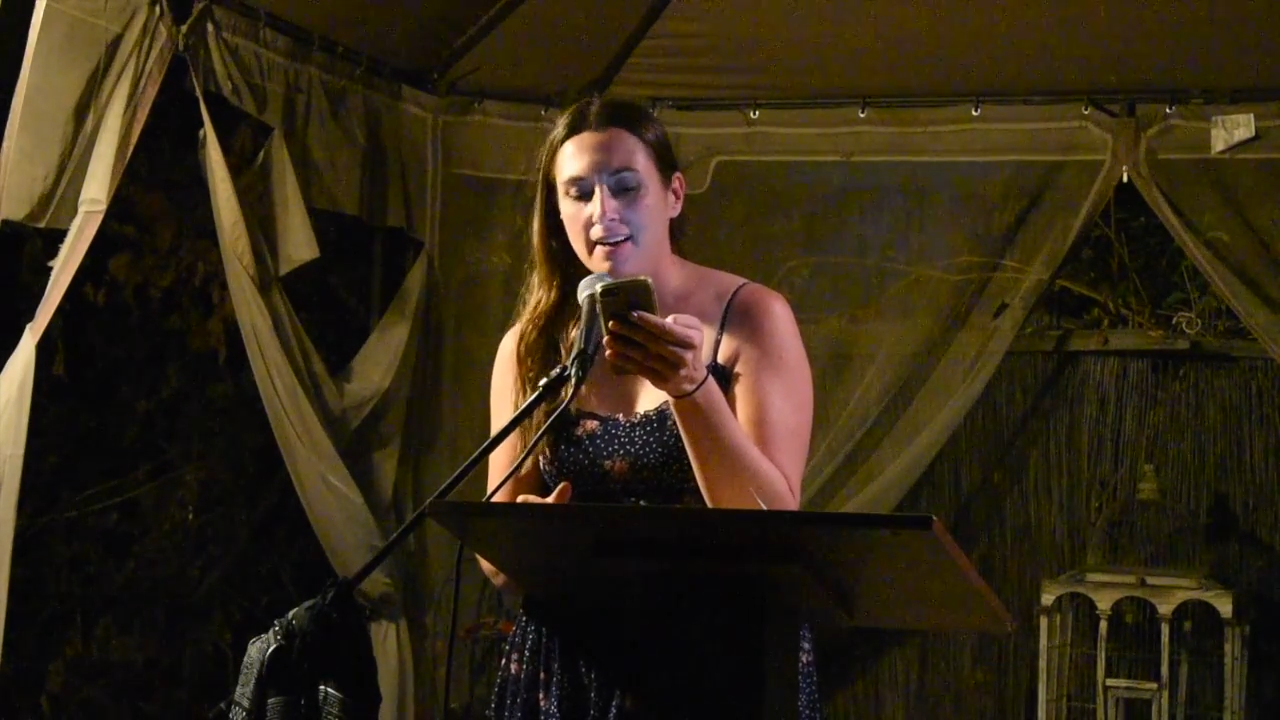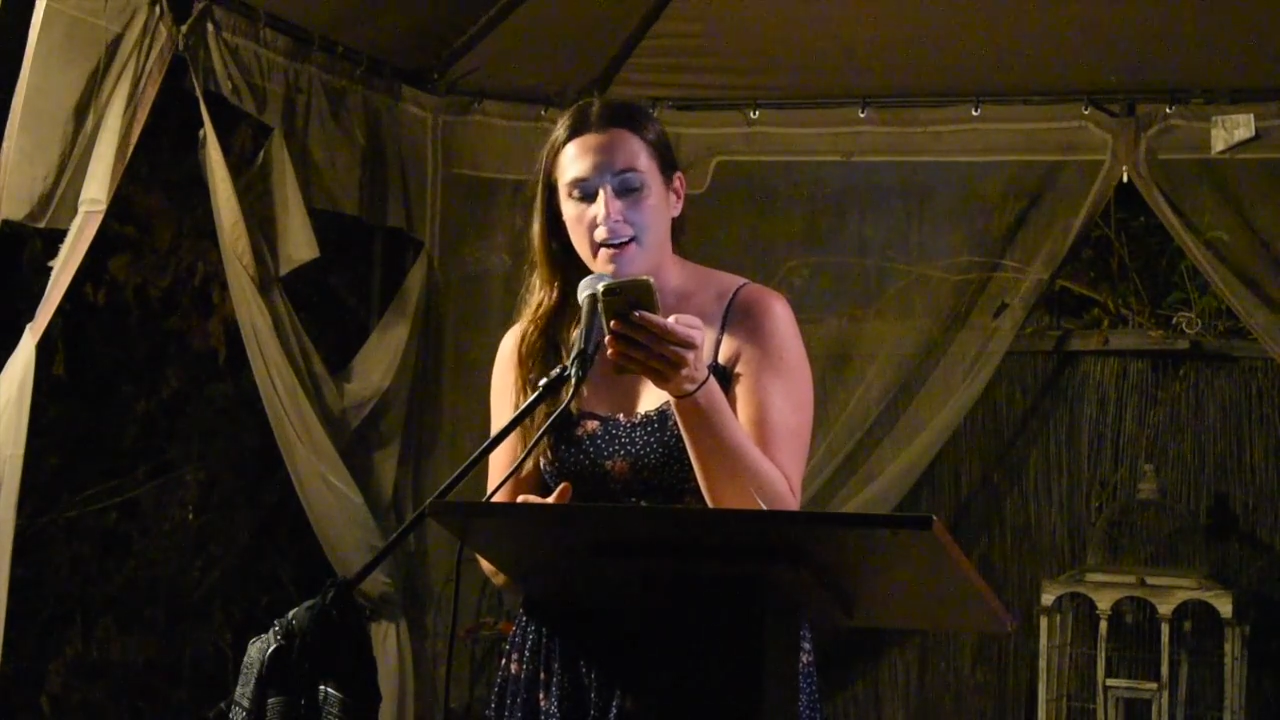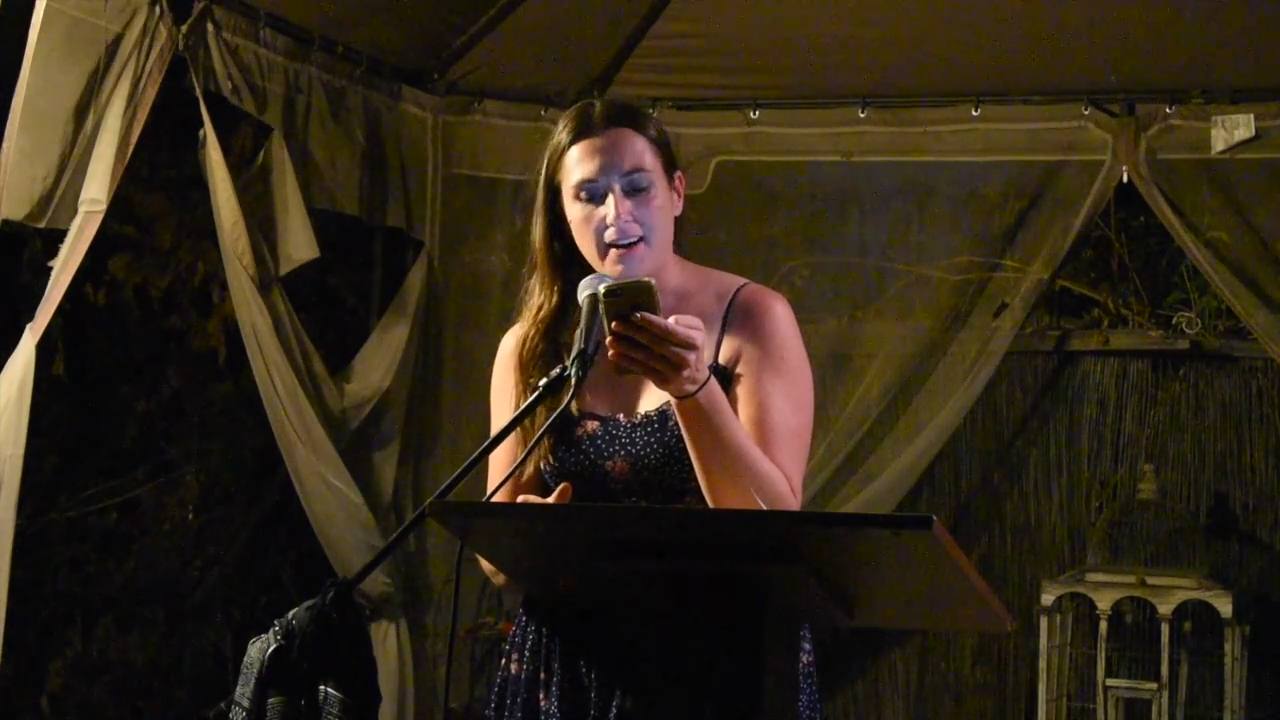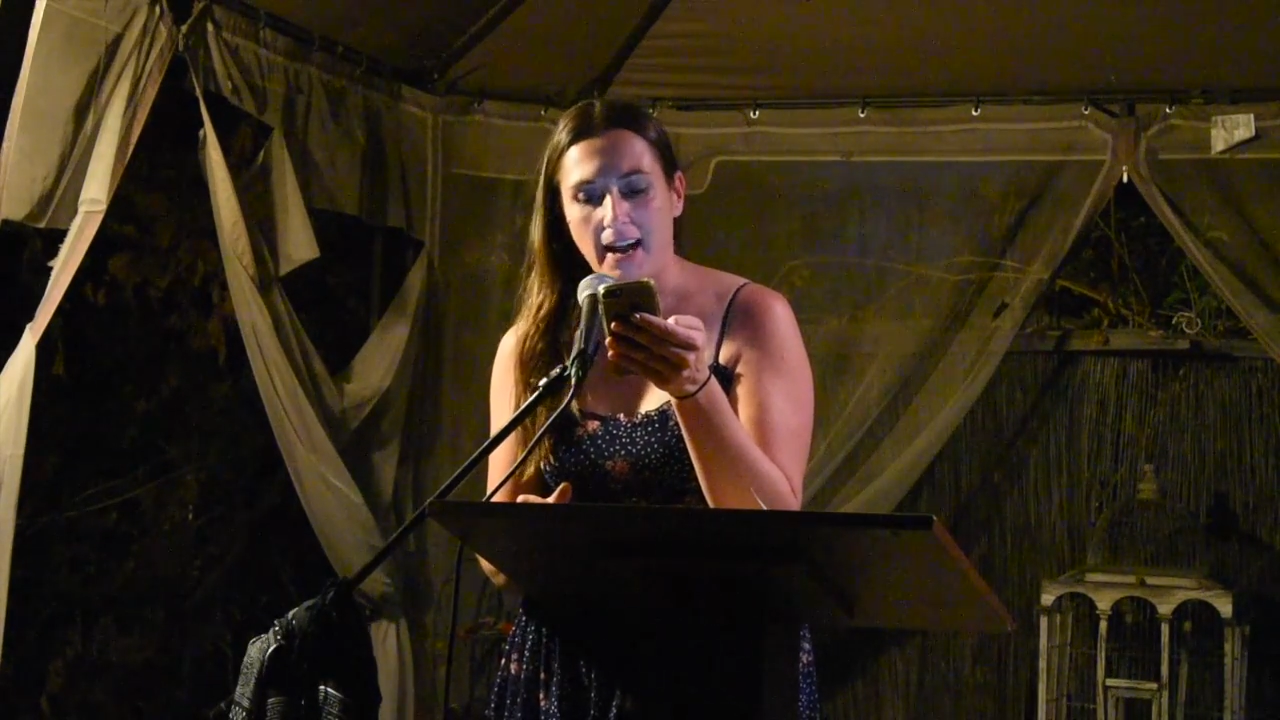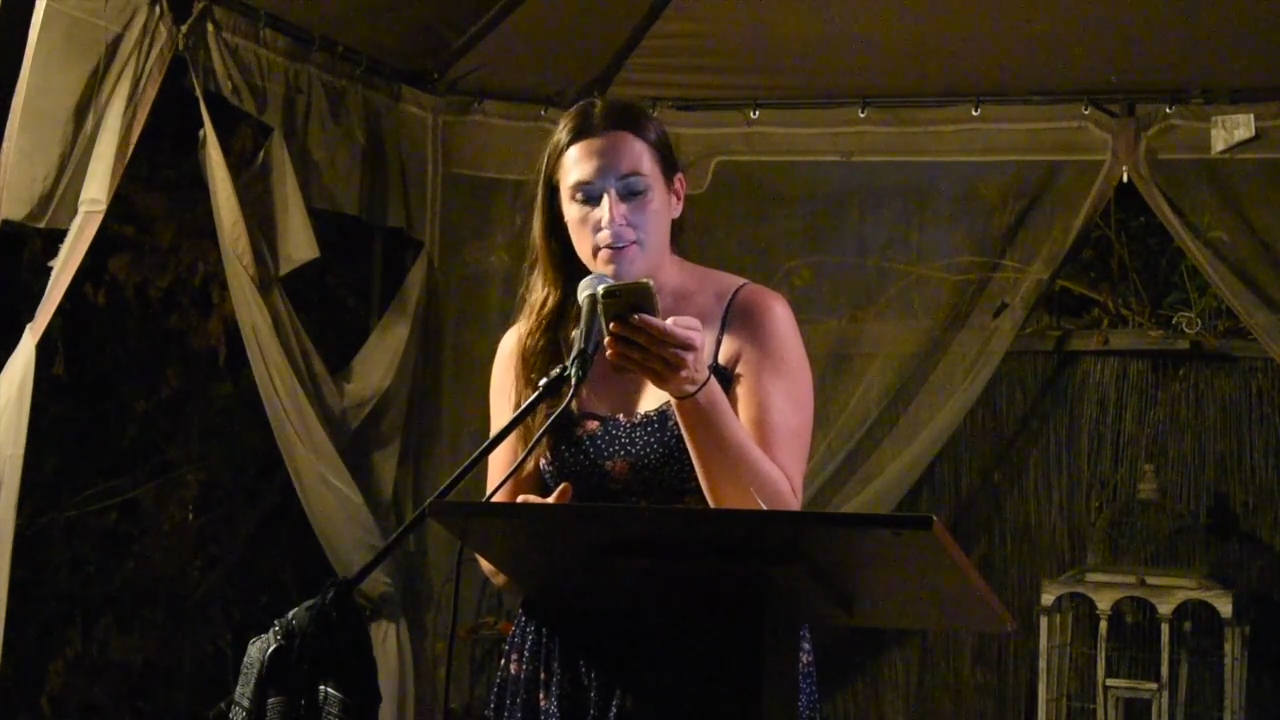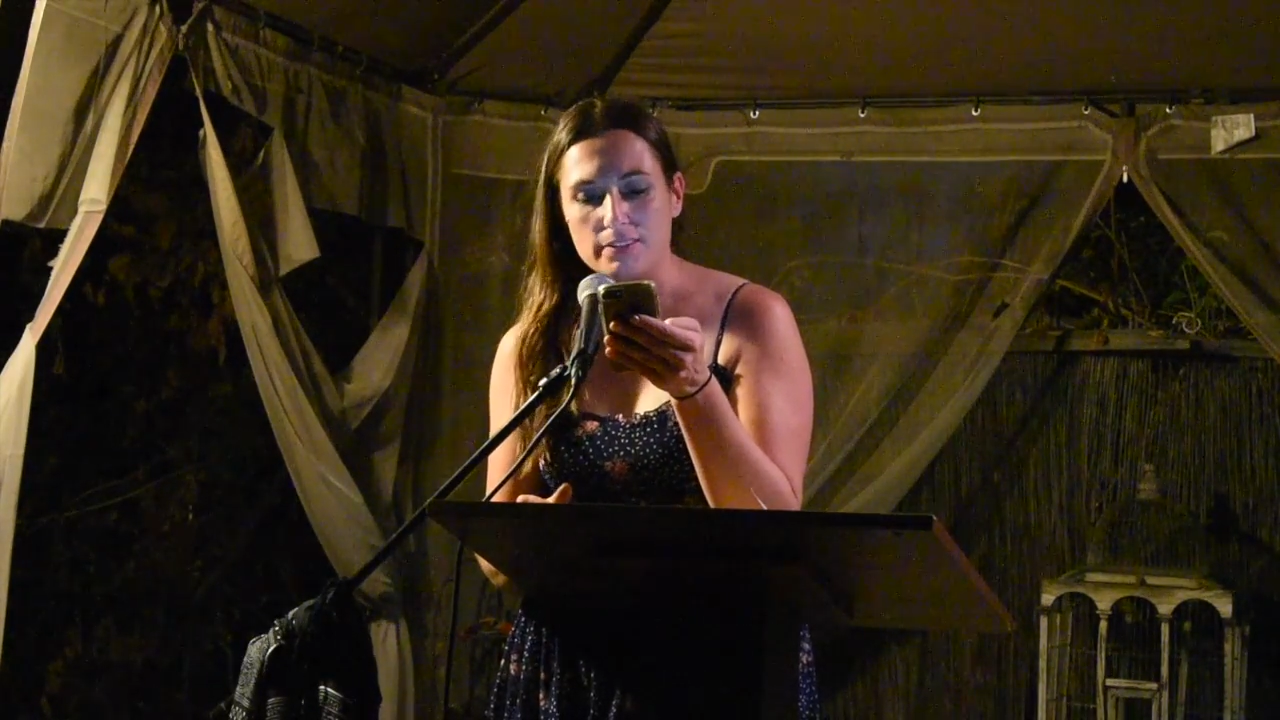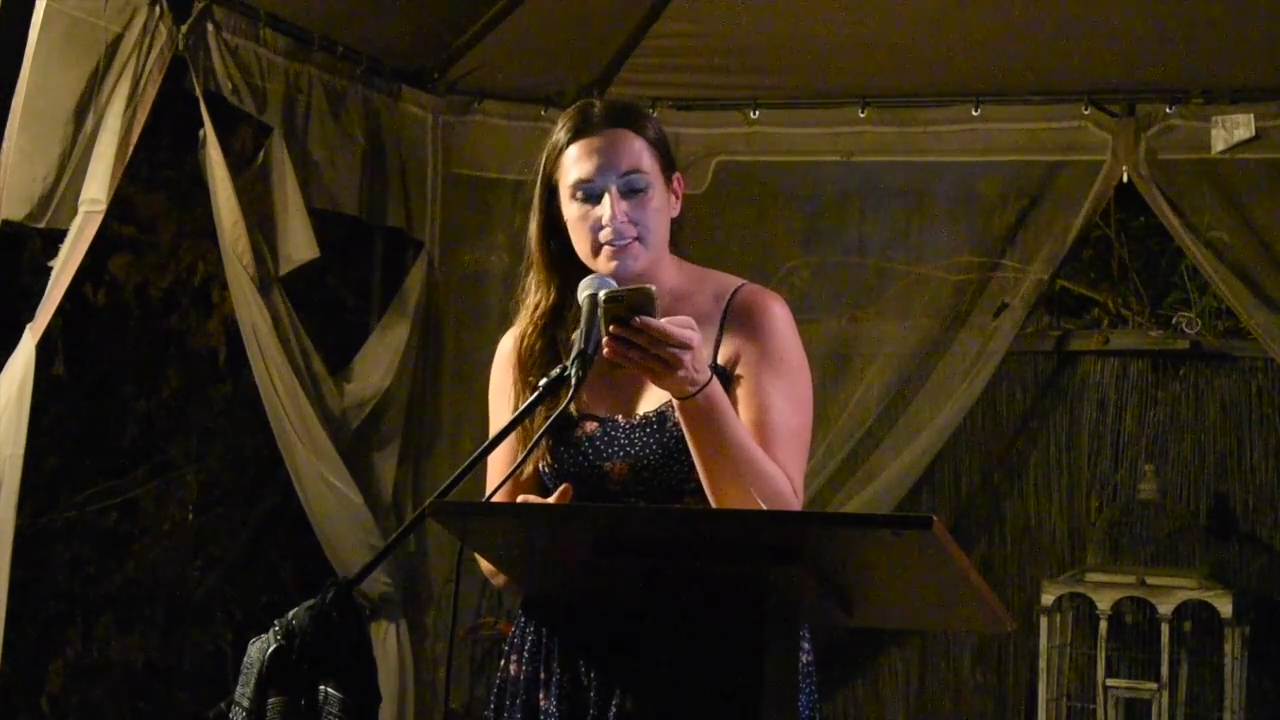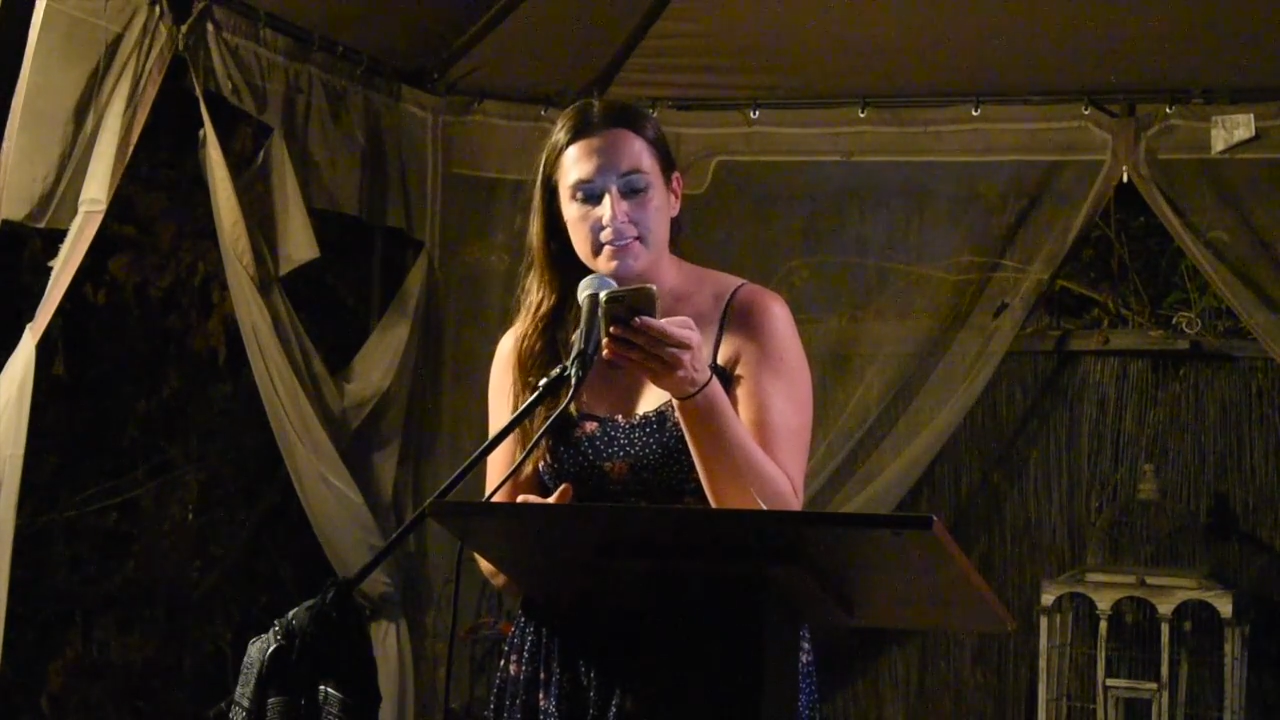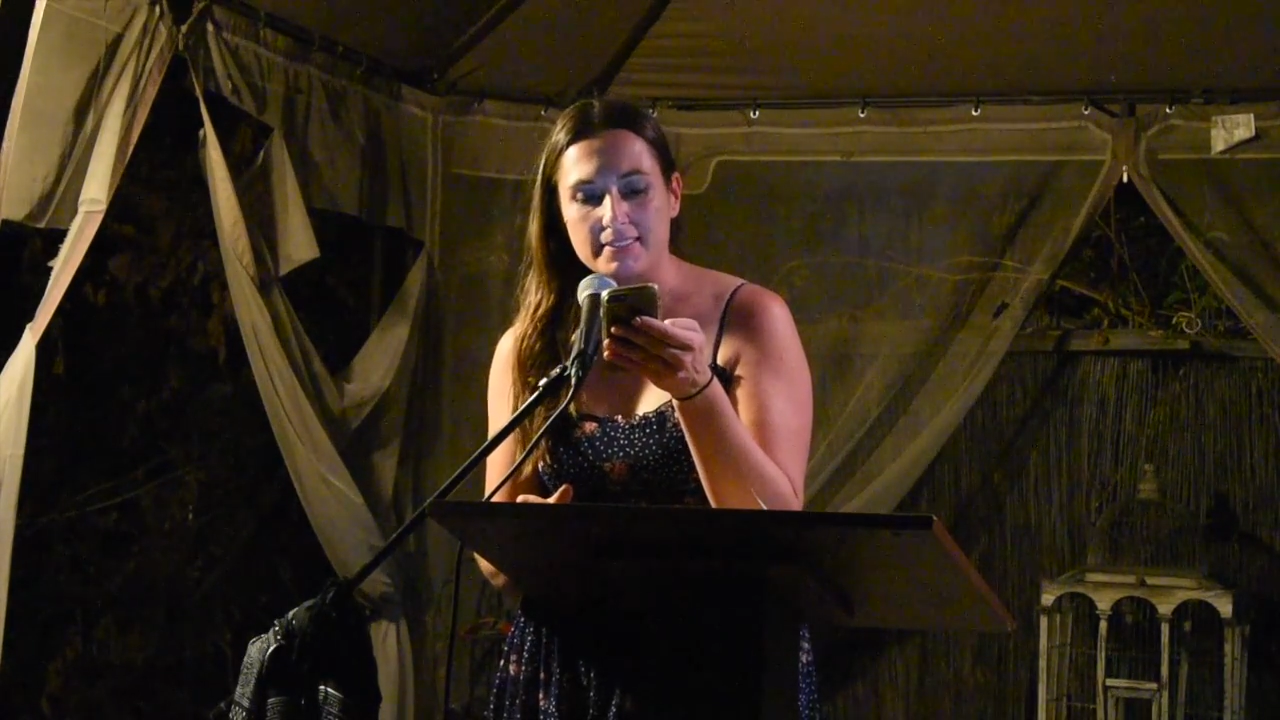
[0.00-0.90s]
Our house is